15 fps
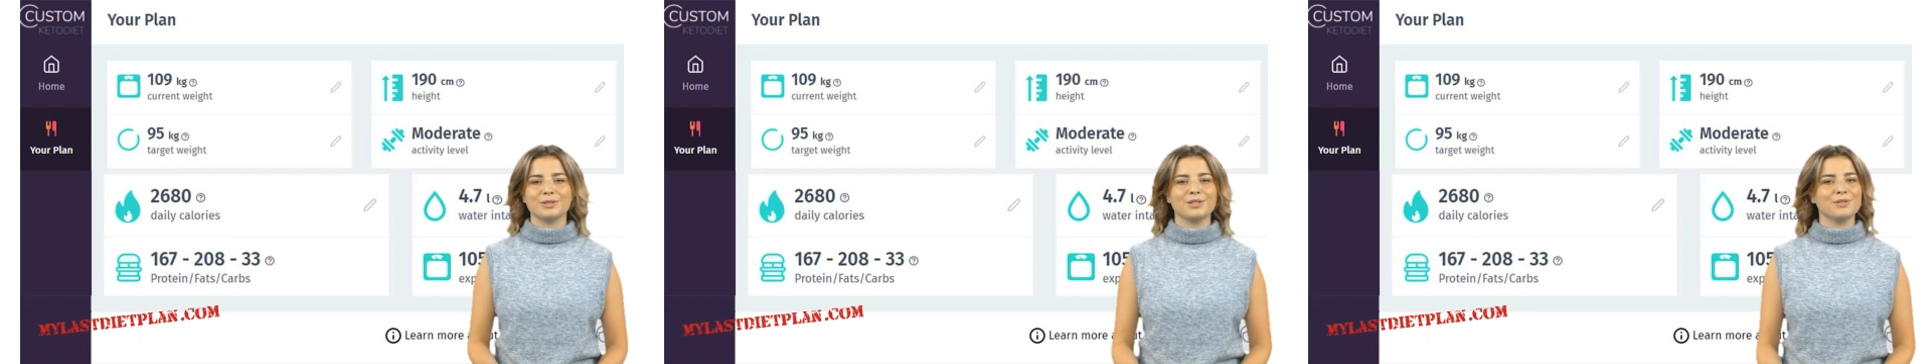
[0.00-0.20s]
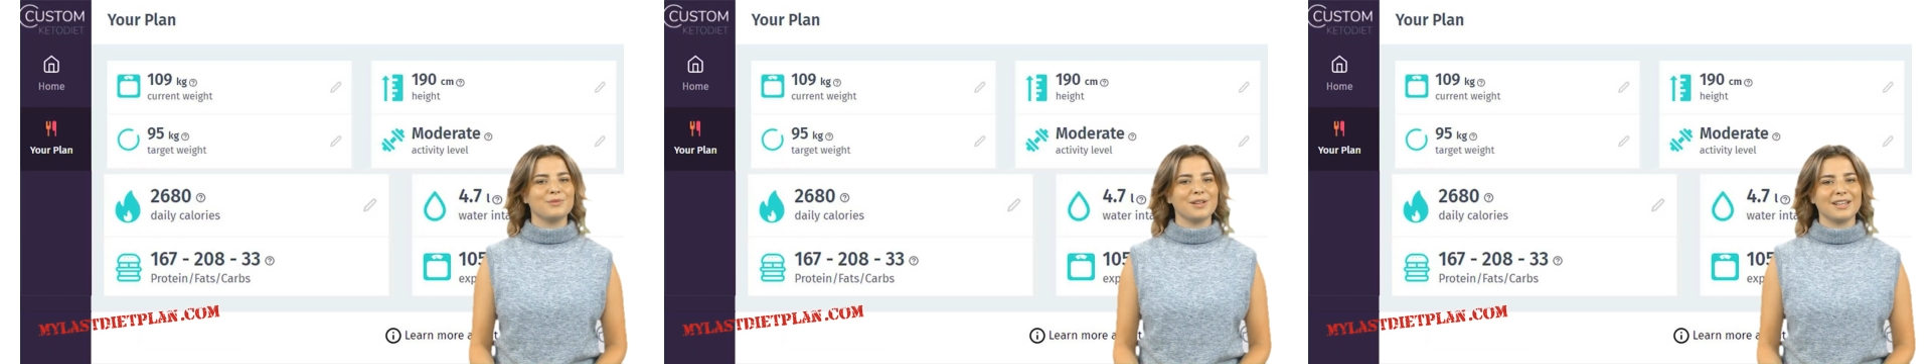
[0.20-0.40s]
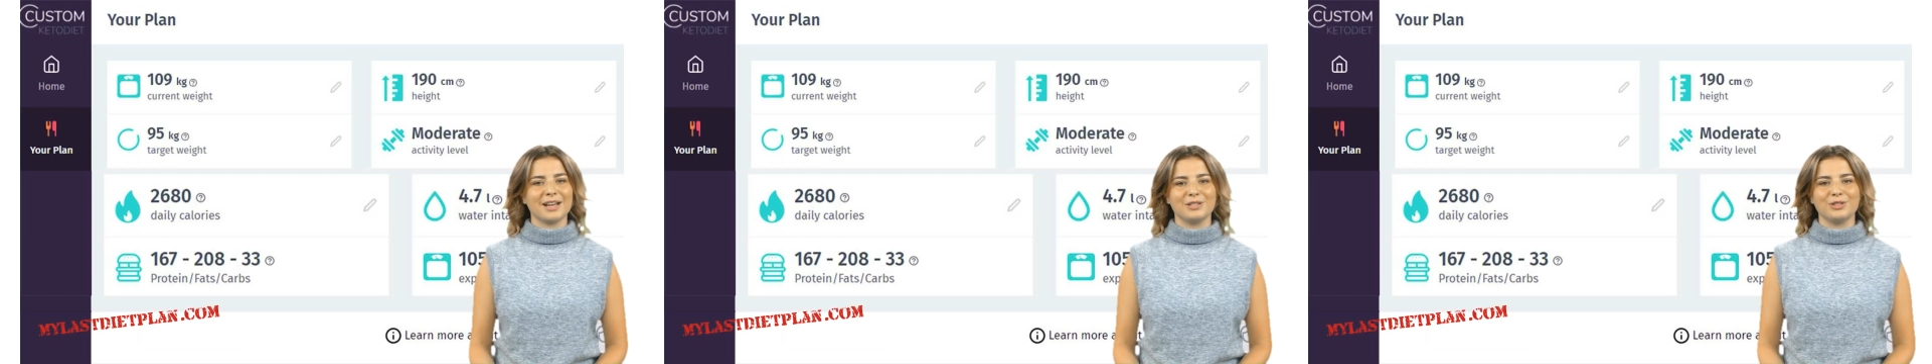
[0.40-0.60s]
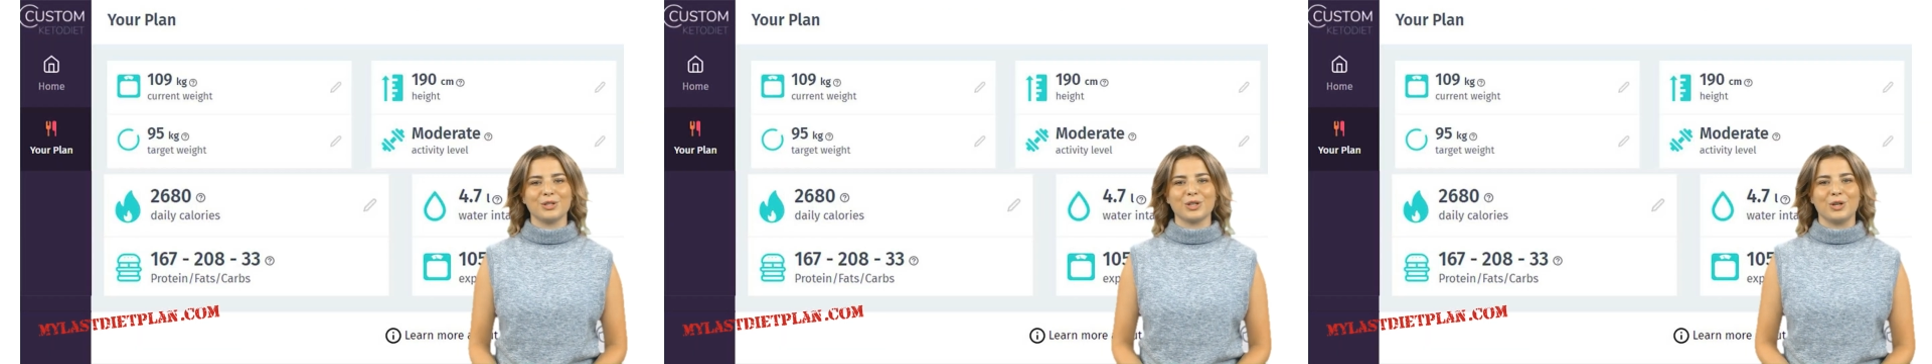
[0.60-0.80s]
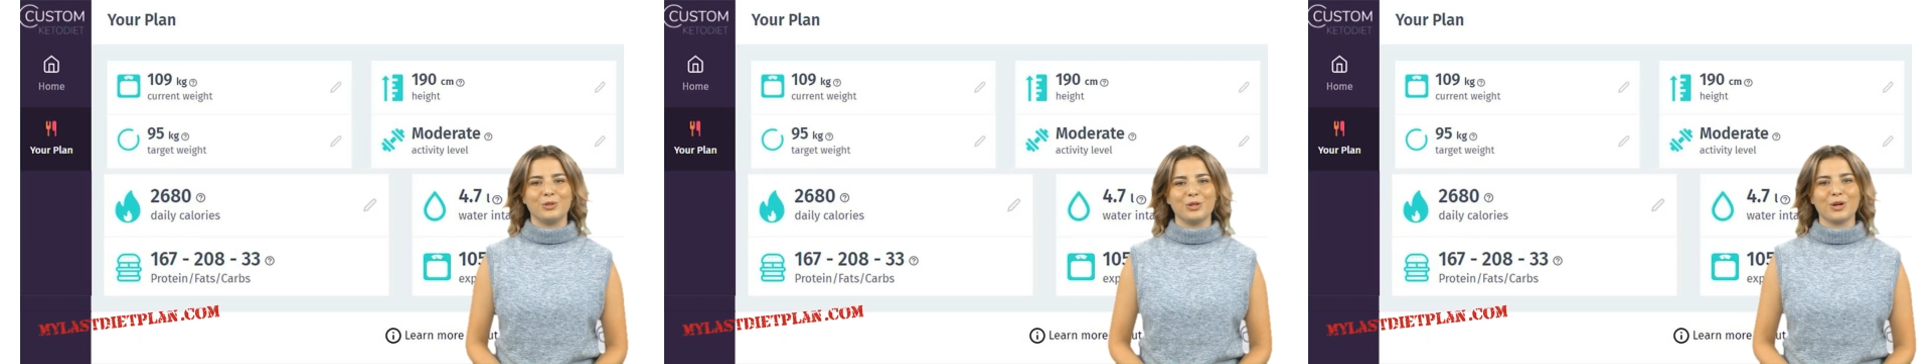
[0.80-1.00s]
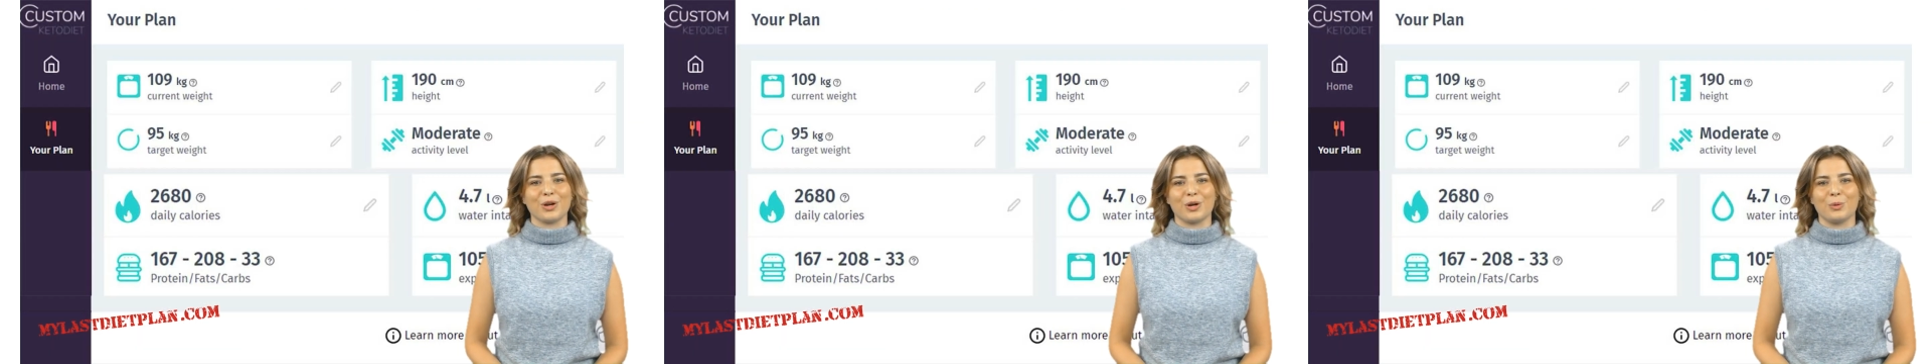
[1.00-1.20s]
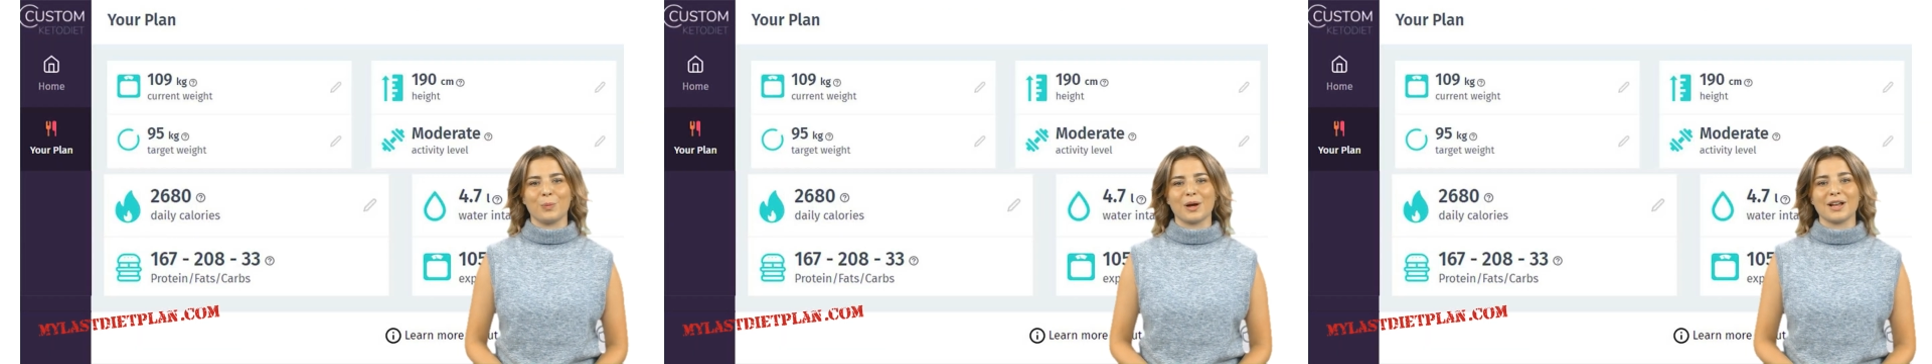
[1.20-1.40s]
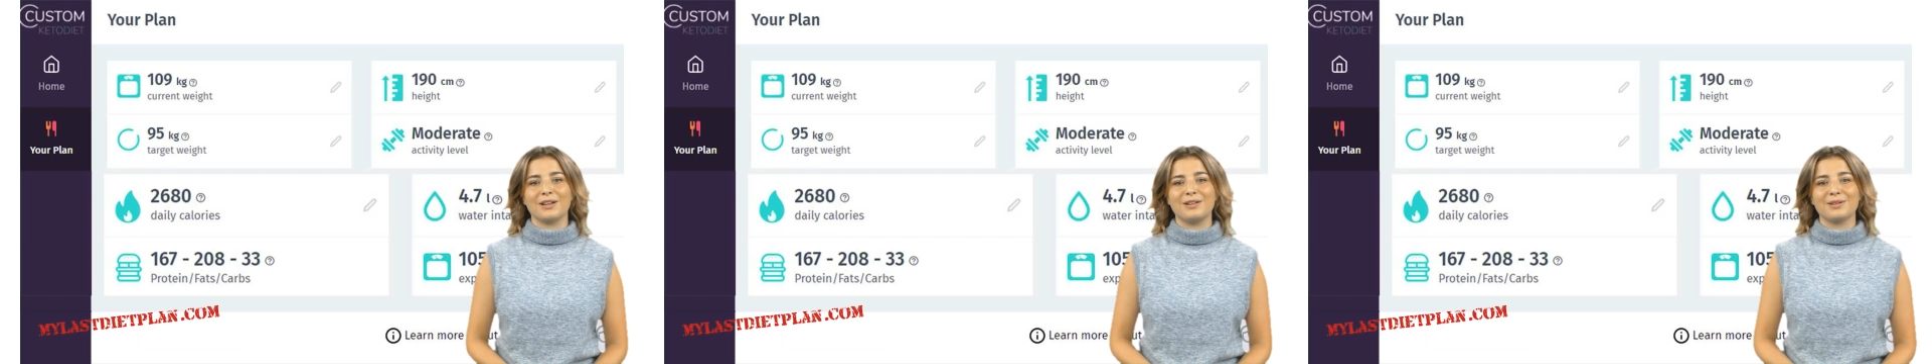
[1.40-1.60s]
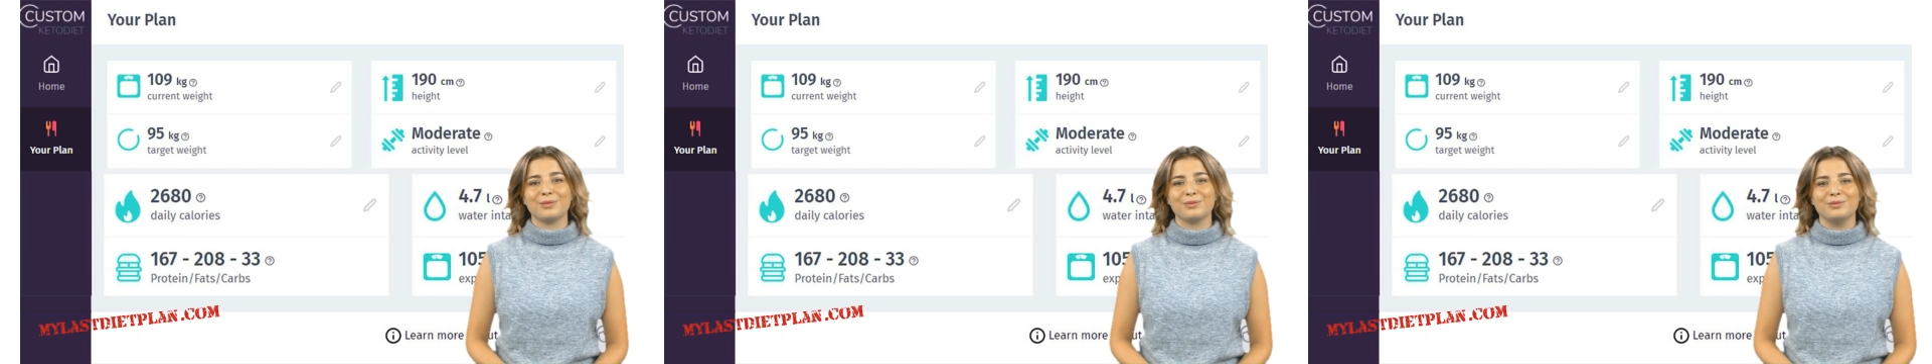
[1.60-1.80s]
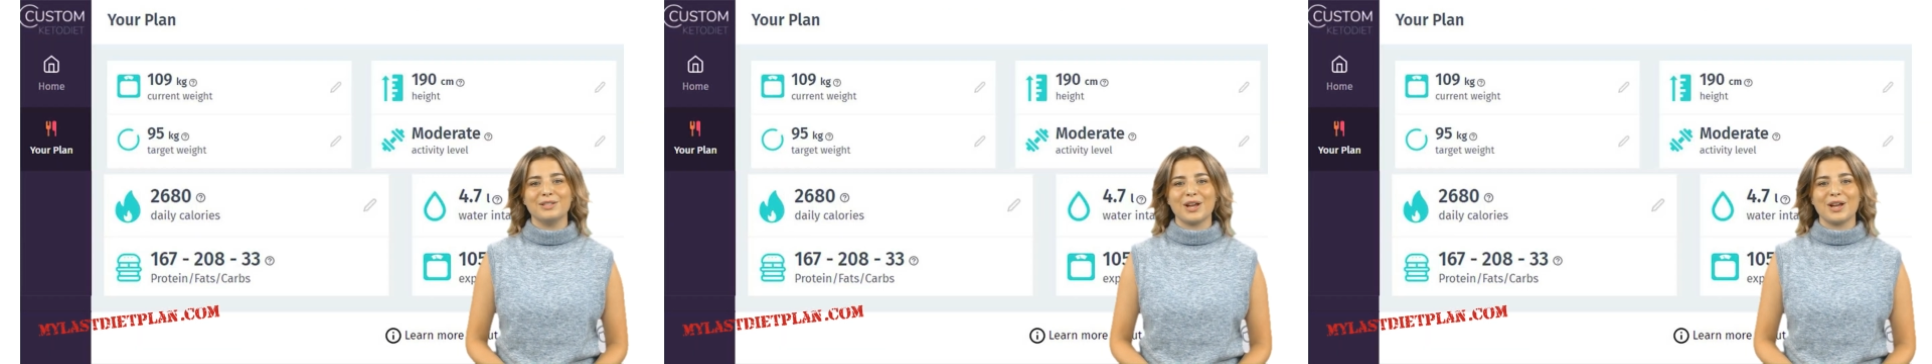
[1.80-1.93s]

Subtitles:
to re-enter your current weight,